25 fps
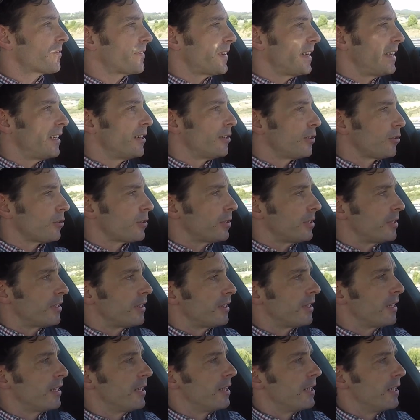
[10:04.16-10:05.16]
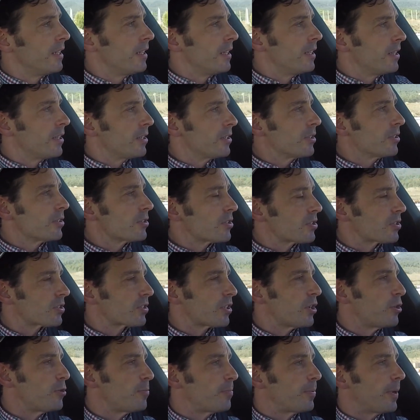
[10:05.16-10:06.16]
feel
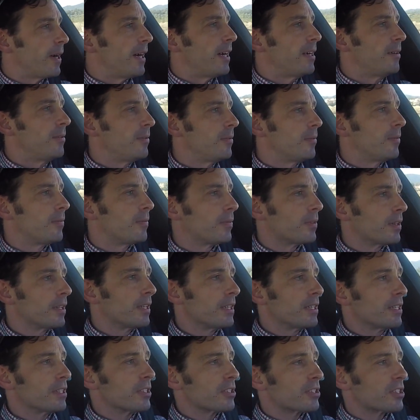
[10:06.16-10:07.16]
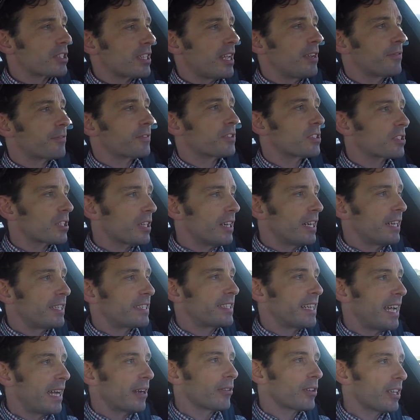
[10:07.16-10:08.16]
super stiff and tied
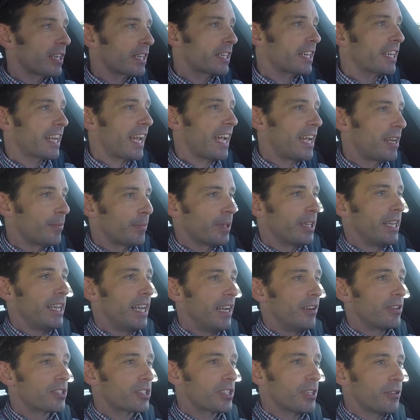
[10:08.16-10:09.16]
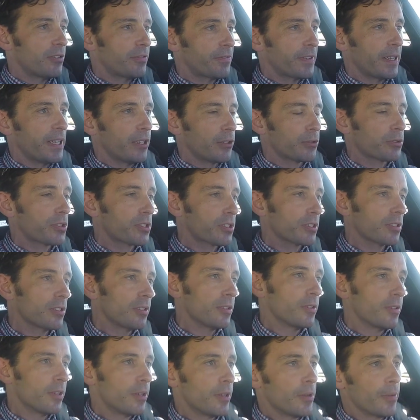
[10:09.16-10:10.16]
down like a Cayman here. It still feels,
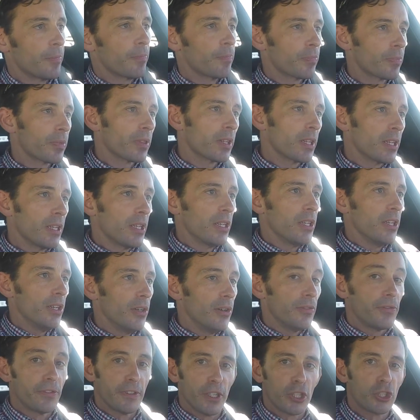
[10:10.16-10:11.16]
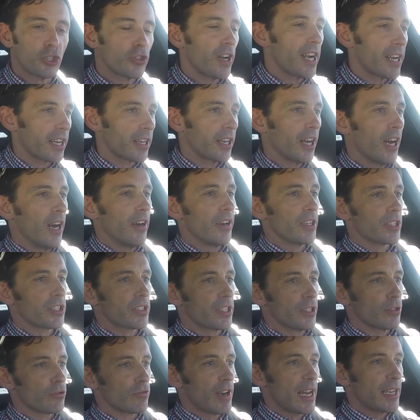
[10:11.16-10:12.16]
for a track car, it's
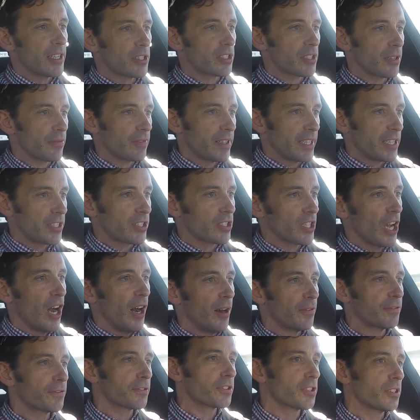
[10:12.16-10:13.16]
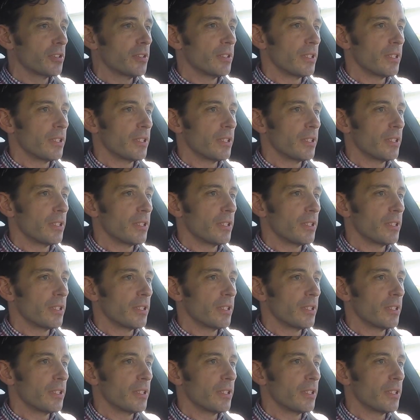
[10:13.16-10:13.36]
still relatively soft.